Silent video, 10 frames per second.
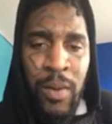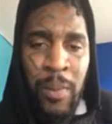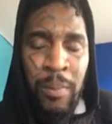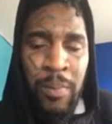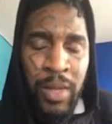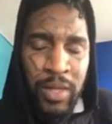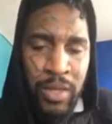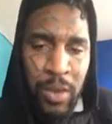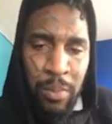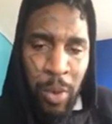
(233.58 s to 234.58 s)

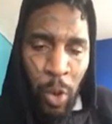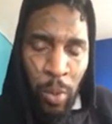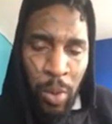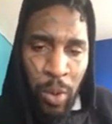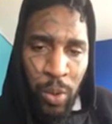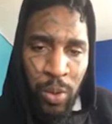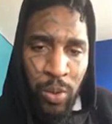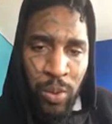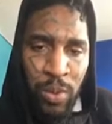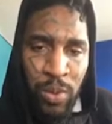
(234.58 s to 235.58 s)
Mister Popo
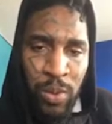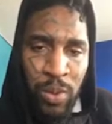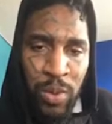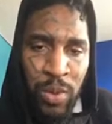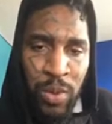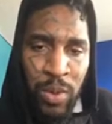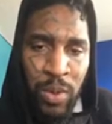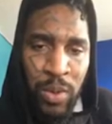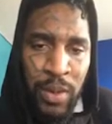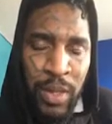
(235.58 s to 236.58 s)

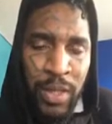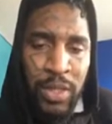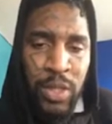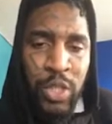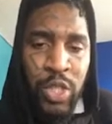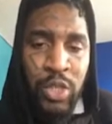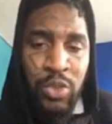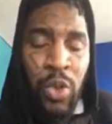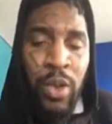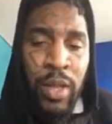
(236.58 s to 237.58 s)
is the
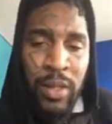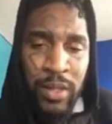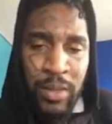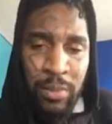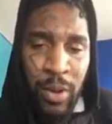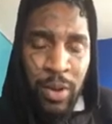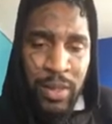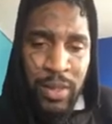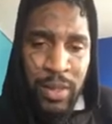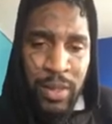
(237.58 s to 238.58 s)
strongest
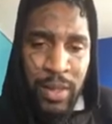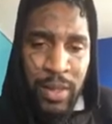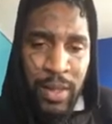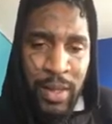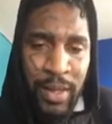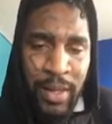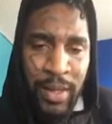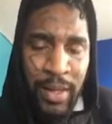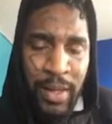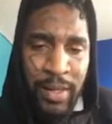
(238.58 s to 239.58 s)
person in
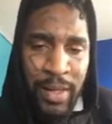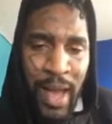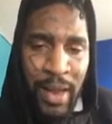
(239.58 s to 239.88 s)
the entire